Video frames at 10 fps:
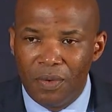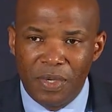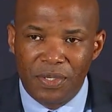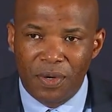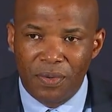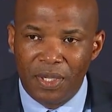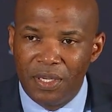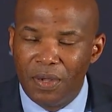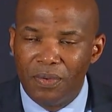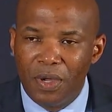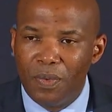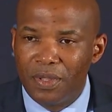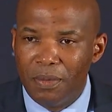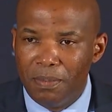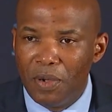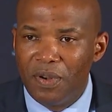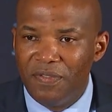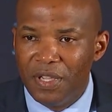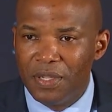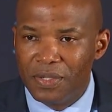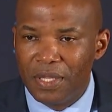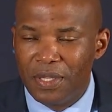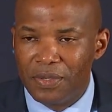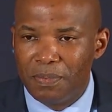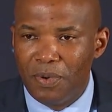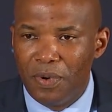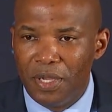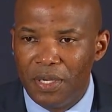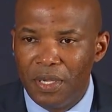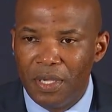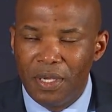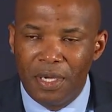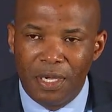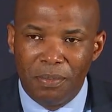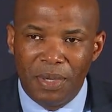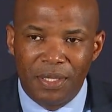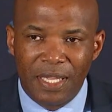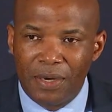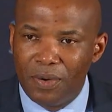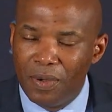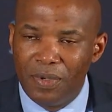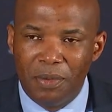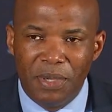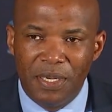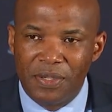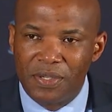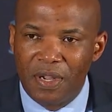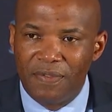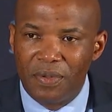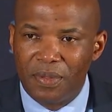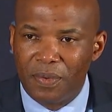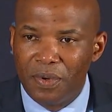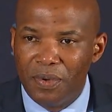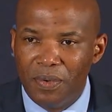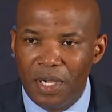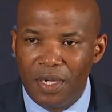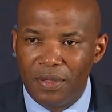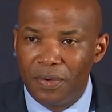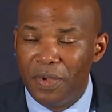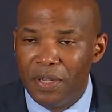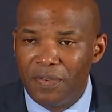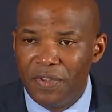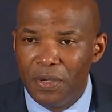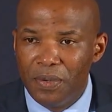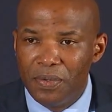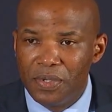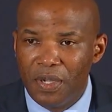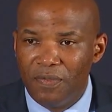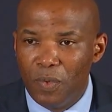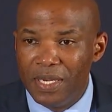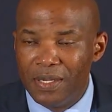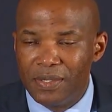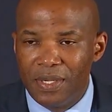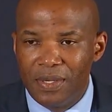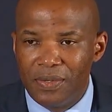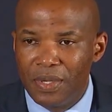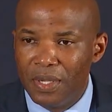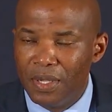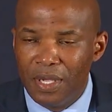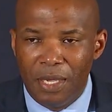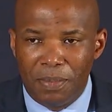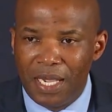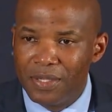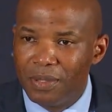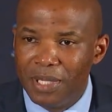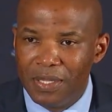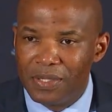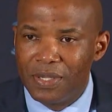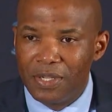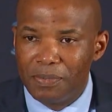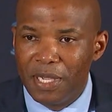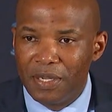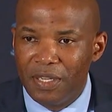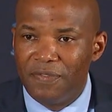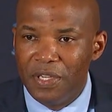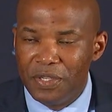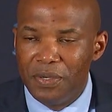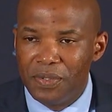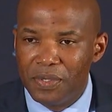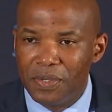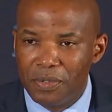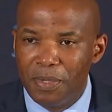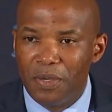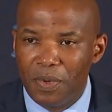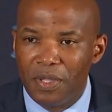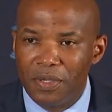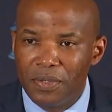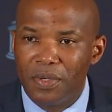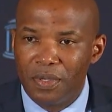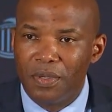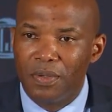We certainly don't know what the motive is at this point. But that'll only be discovered through interviews of witnesses and possibly the suspect if he chooses to speak with us.